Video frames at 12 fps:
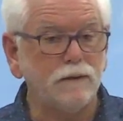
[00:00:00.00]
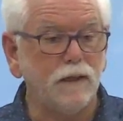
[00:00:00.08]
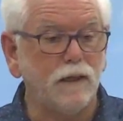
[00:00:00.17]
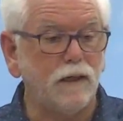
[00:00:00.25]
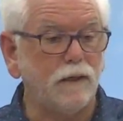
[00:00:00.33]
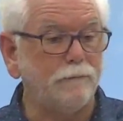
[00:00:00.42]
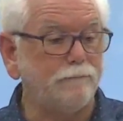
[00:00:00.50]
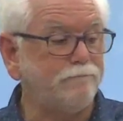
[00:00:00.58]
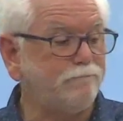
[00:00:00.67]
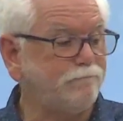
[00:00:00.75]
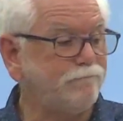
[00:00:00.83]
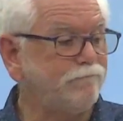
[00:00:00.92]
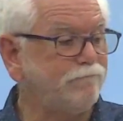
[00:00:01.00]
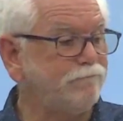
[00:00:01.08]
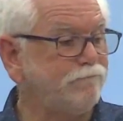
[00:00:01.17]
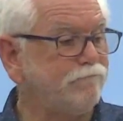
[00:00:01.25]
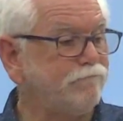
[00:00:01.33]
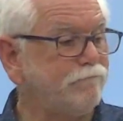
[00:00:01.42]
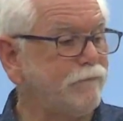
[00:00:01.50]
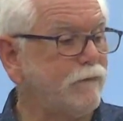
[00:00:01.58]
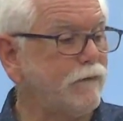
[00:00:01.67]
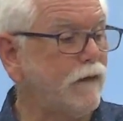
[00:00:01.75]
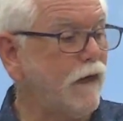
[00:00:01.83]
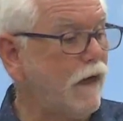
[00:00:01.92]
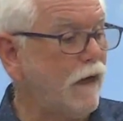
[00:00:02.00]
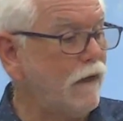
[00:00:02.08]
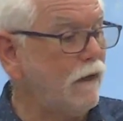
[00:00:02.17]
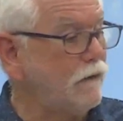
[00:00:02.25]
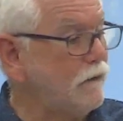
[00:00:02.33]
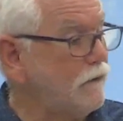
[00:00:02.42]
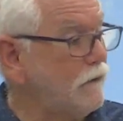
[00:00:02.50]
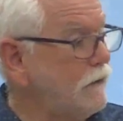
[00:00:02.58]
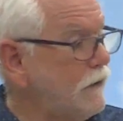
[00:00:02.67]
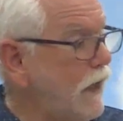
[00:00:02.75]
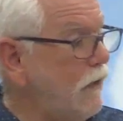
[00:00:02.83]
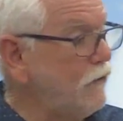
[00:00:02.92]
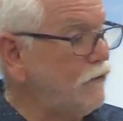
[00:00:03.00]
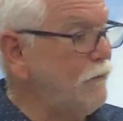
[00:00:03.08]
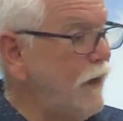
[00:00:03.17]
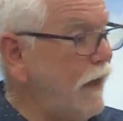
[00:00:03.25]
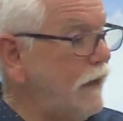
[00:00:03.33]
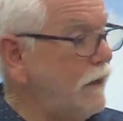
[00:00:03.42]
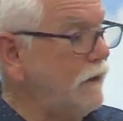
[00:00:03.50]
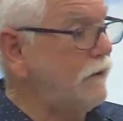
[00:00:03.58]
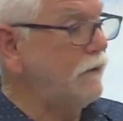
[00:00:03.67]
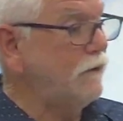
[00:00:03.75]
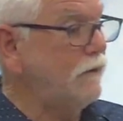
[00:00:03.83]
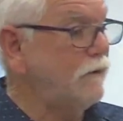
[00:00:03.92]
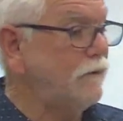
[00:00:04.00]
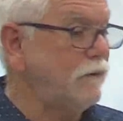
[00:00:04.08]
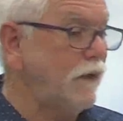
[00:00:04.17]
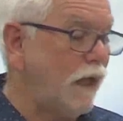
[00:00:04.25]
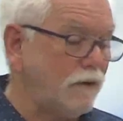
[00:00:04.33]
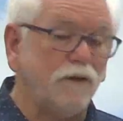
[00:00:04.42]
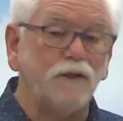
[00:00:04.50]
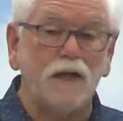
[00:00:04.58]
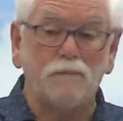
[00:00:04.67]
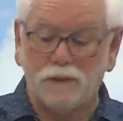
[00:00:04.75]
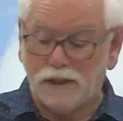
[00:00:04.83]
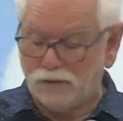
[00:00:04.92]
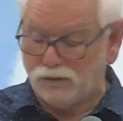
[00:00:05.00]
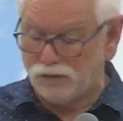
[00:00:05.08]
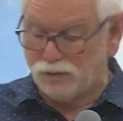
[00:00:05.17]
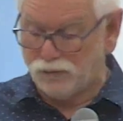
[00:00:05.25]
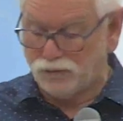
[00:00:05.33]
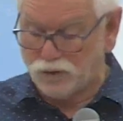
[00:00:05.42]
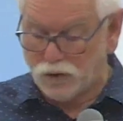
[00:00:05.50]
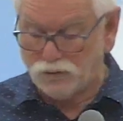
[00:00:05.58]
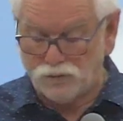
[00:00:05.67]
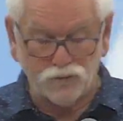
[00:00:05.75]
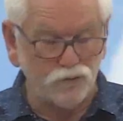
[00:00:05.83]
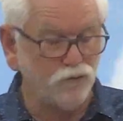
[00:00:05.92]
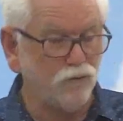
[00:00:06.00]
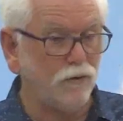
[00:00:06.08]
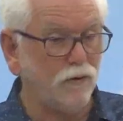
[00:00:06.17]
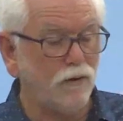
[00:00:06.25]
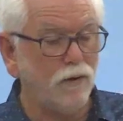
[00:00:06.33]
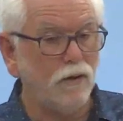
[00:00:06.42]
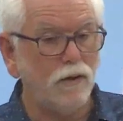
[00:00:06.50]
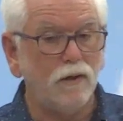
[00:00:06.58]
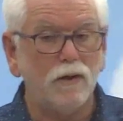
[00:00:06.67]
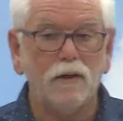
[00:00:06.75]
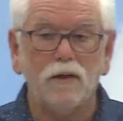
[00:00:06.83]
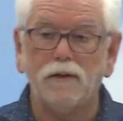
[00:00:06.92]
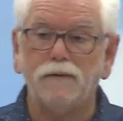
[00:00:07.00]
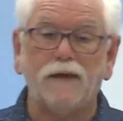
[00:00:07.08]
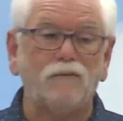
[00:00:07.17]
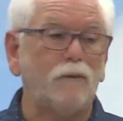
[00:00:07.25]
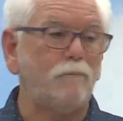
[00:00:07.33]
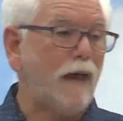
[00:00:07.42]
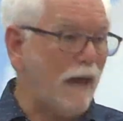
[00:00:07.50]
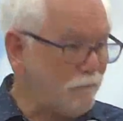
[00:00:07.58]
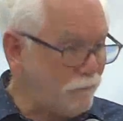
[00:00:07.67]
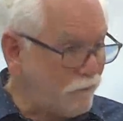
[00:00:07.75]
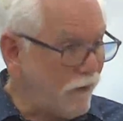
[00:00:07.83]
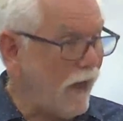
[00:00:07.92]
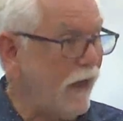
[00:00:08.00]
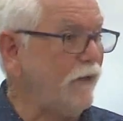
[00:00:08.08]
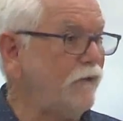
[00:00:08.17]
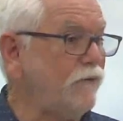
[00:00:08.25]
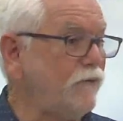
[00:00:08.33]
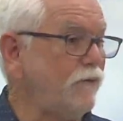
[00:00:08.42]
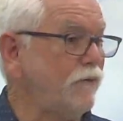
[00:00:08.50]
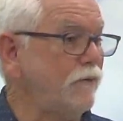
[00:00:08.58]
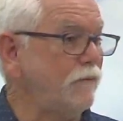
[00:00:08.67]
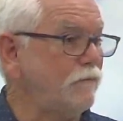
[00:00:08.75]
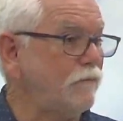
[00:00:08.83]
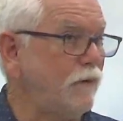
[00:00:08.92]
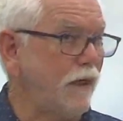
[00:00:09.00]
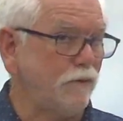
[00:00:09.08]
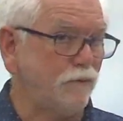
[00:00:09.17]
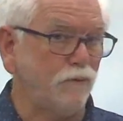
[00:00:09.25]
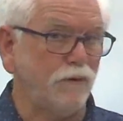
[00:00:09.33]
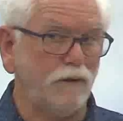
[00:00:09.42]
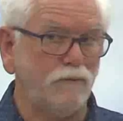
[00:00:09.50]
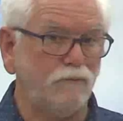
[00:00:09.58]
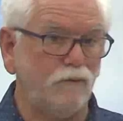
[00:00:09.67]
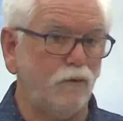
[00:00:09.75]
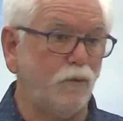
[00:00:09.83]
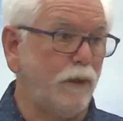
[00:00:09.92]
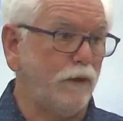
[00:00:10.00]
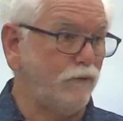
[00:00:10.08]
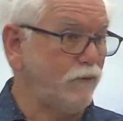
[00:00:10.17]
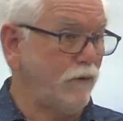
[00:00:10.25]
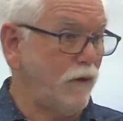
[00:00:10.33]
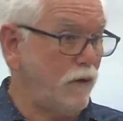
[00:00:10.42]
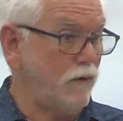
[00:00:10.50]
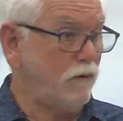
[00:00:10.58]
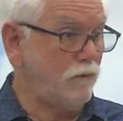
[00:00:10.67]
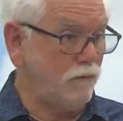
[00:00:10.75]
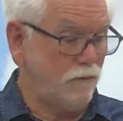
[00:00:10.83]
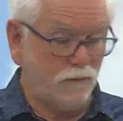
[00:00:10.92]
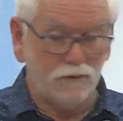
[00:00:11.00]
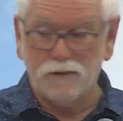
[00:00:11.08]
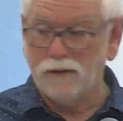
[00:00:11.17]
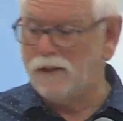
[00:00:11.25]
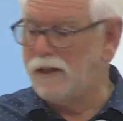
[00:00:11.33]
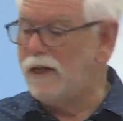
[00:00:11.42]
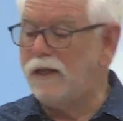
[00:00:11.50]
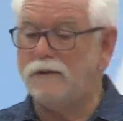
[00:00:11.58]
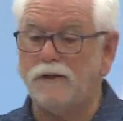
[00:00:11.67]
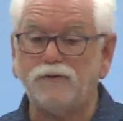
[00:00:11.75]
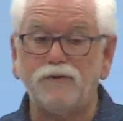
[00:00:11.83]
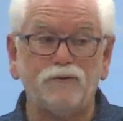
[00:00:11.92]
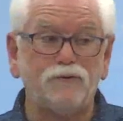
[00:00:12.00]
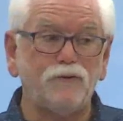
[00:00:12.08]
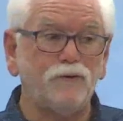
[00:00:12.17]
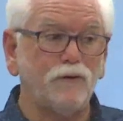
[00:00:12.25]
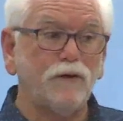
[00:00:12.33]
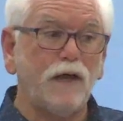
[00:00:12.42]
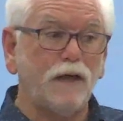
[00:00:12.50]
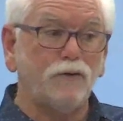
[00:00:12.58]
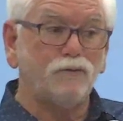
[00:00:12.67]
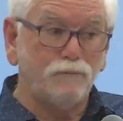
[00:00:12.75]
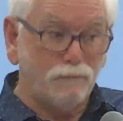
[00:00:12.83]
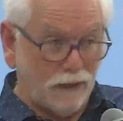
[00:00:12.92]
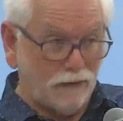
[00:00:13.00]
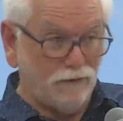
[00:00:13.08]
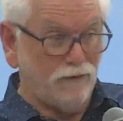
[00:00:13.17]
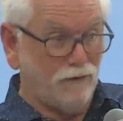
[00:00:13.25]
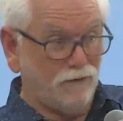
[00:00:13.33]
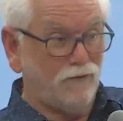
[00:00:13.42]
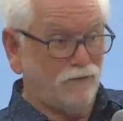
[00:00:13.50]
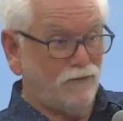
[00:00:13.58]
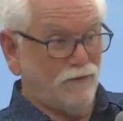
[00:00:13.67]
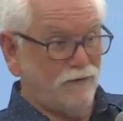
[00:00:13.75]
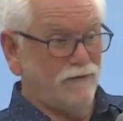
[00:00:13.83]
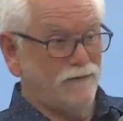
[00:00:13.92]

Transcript: uh, uh, charismatic, non denominational church they were baptized like three, four weeks ago. This is kind of tremendous